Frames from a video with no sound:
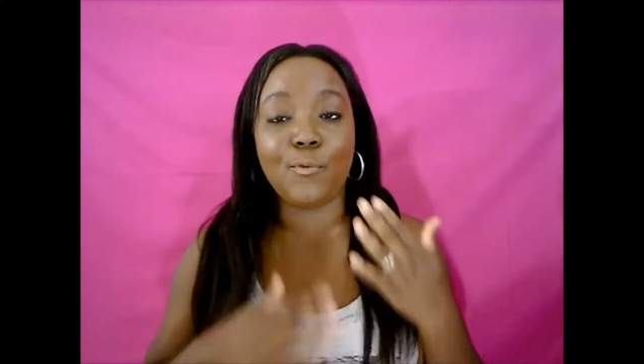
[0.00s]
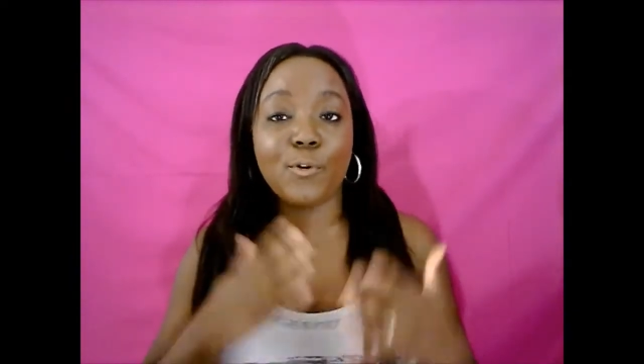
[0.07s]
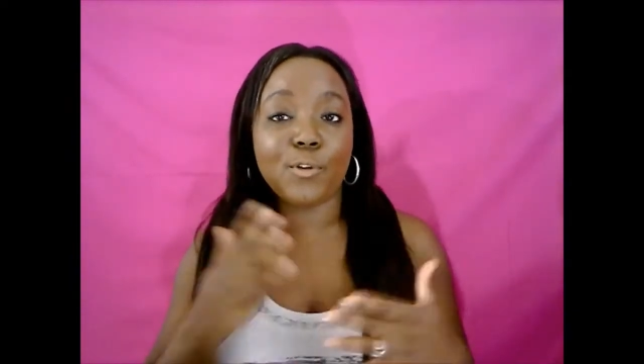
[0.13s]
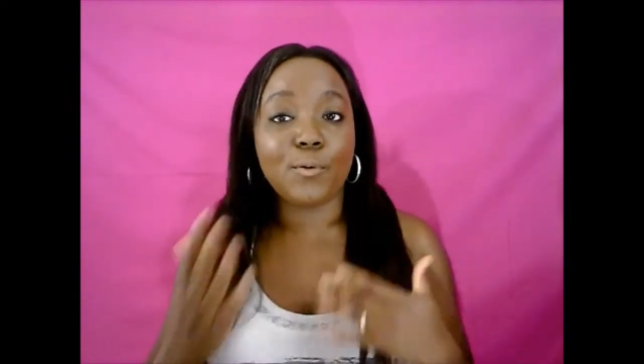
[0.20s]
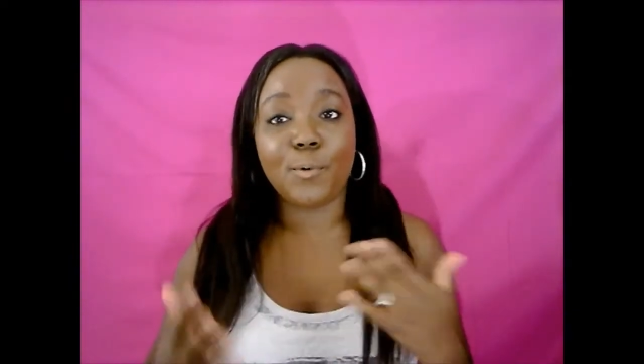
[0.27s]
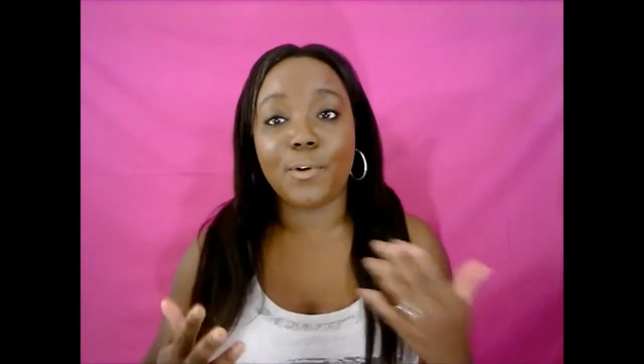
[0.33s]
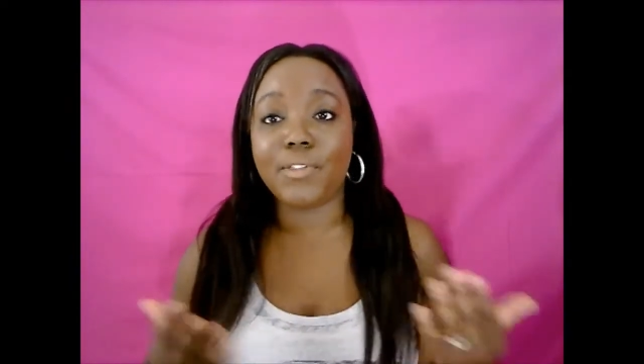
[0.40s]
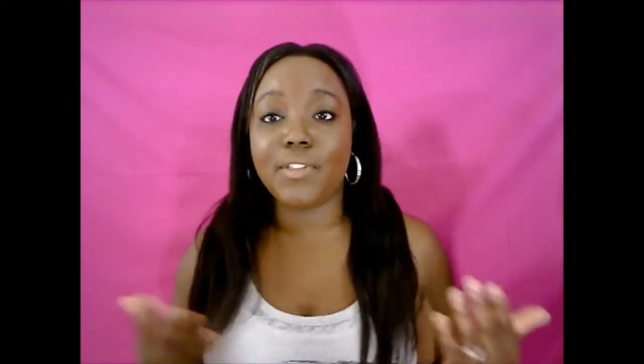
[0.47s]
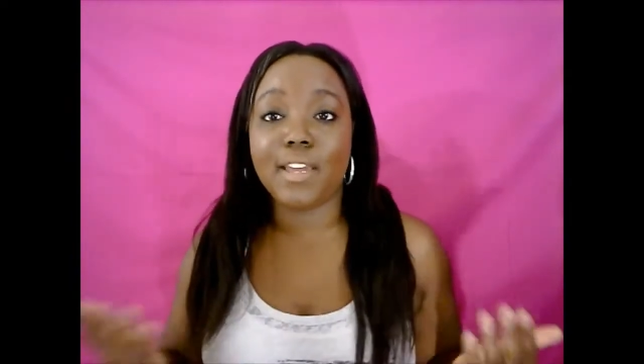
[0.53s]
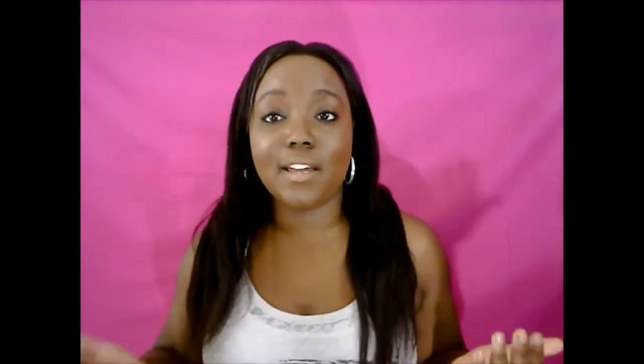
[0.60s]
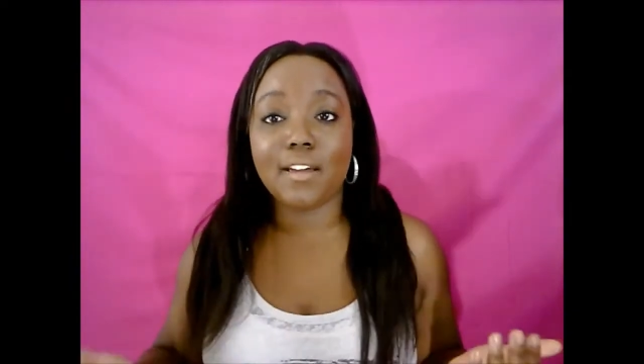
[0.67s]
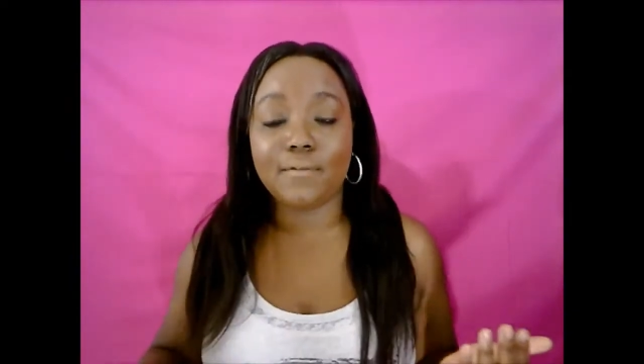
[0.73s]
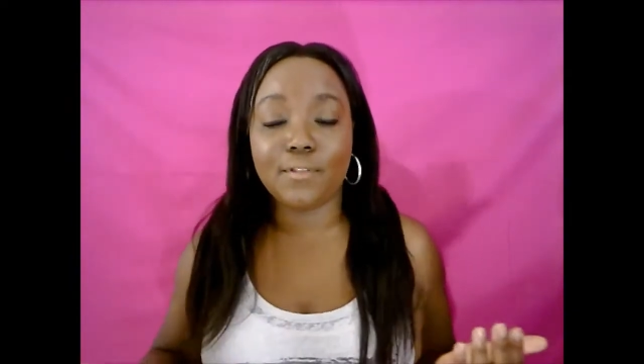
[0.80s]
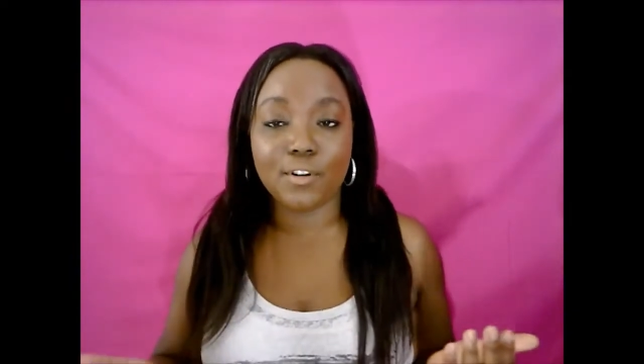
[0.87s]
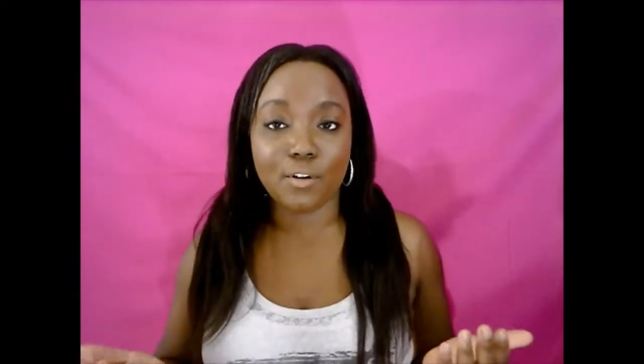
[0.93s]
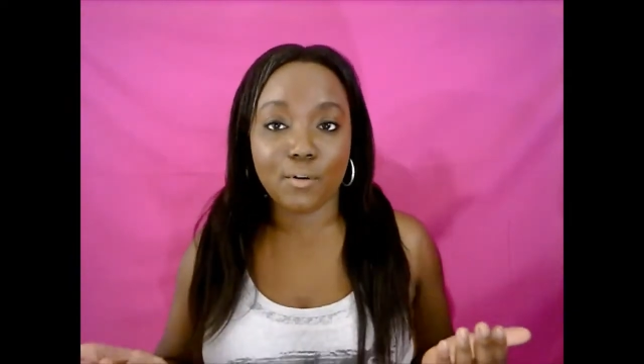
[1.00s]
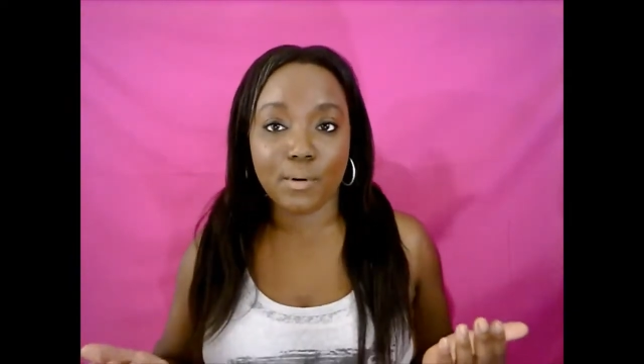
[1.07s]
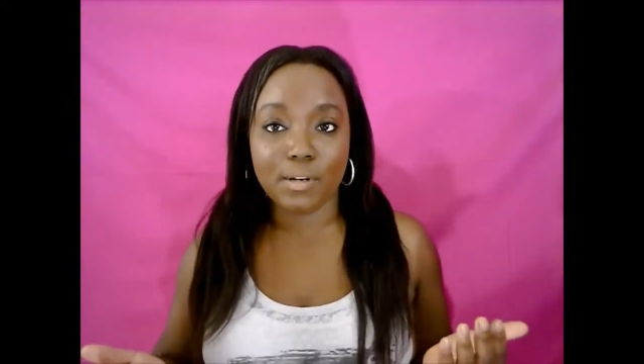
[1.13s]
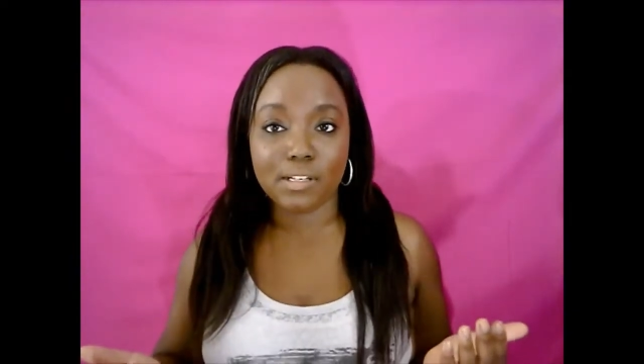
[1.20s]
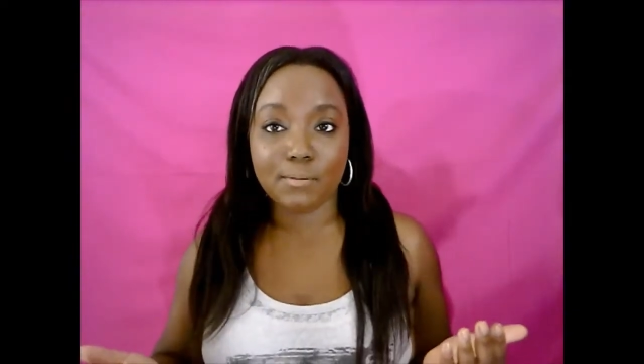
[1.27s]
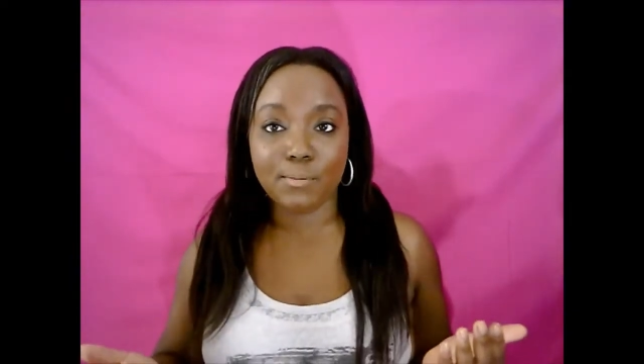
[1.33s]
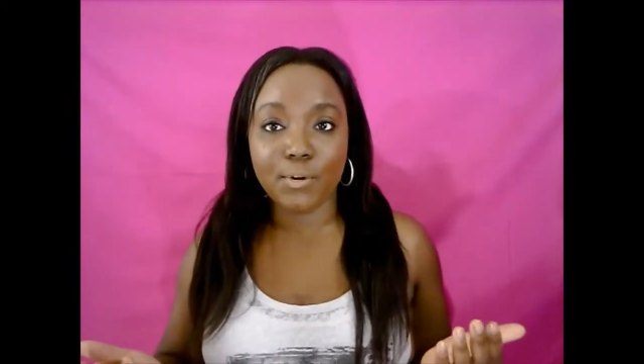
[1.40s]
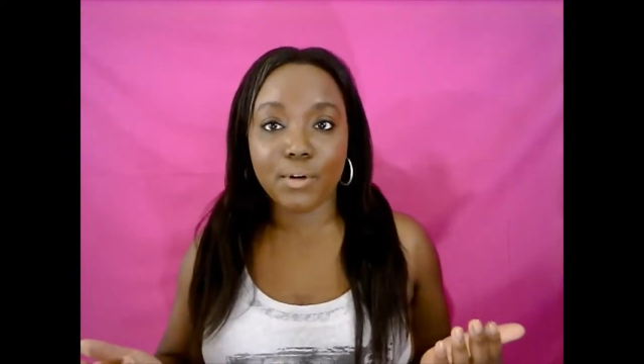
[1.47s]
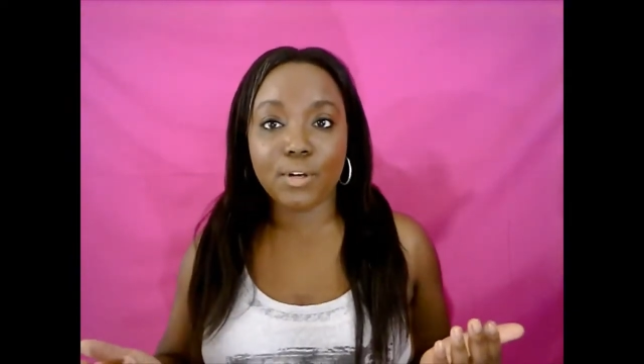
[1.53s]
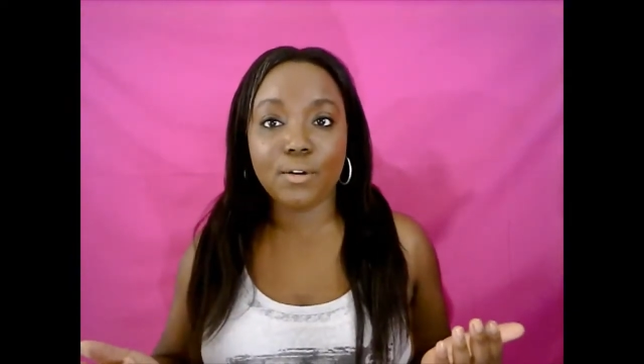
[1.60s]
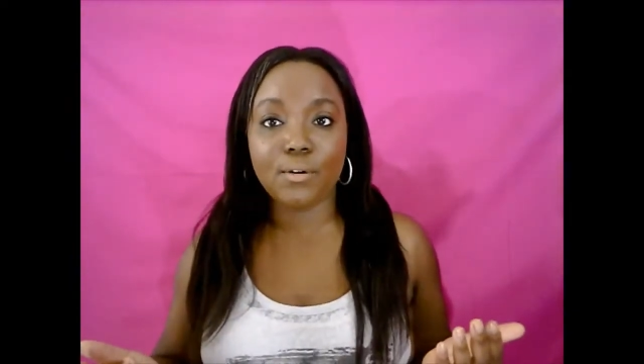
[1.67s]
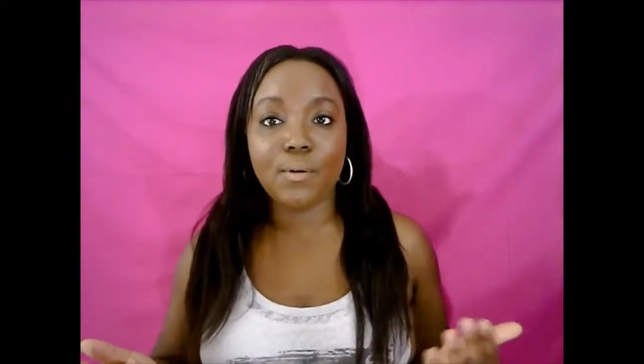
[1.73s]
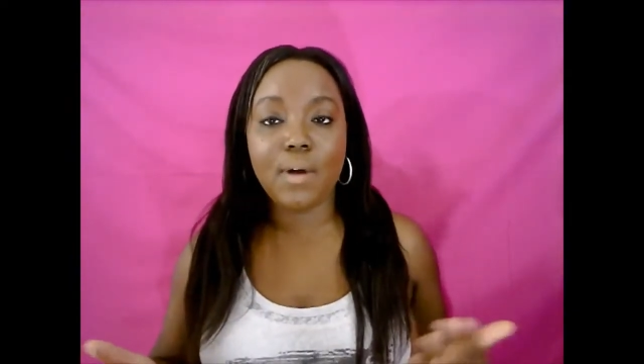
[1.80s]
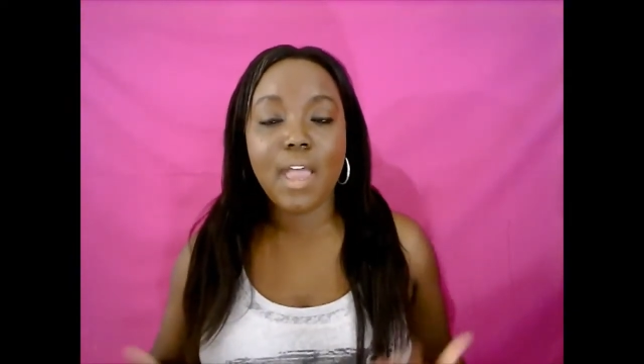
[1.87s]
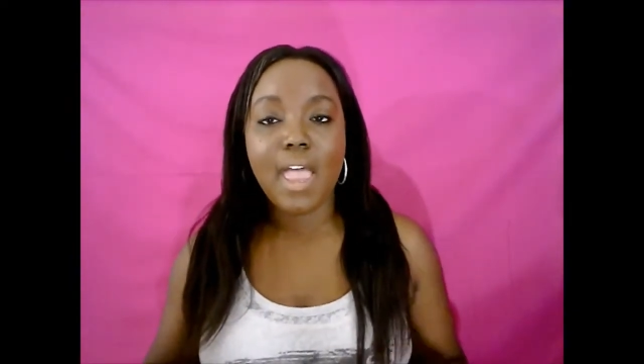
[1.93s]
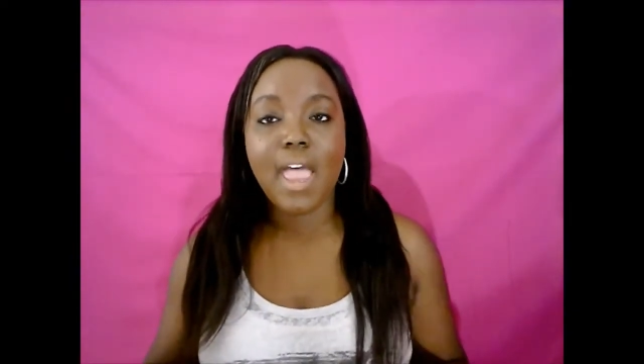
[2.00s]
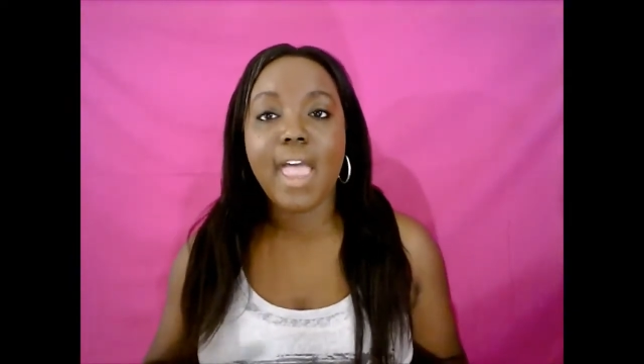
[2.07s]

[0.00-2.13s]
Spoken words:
more than one thing if they're going to book you,